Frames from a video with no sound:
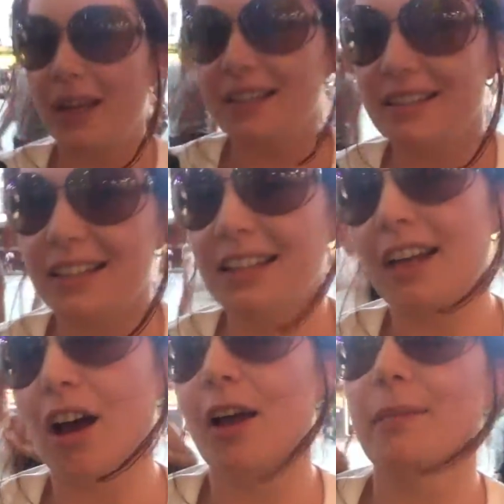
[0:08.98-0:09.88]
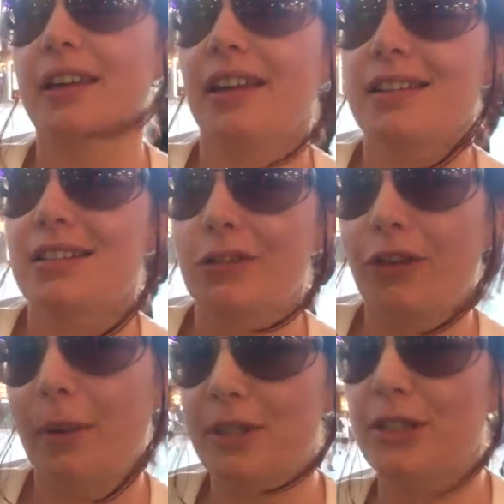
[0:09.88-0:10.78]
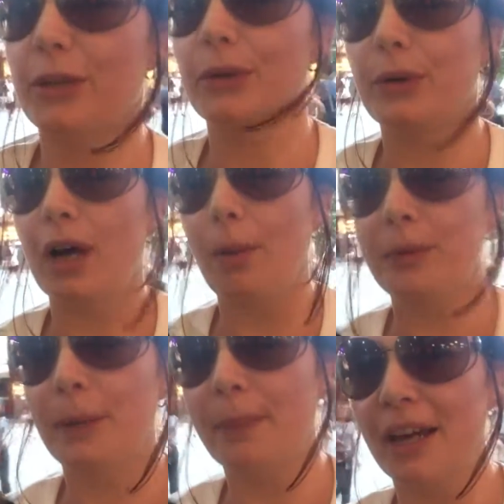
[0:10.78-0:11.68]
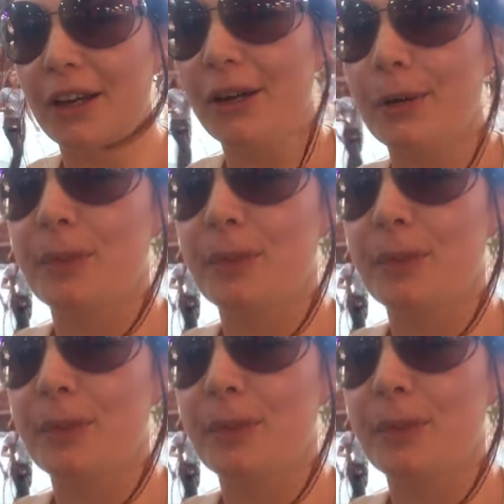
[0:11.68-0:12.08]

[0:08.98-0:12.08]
basically I'm against the pharmaceutical company Bayer,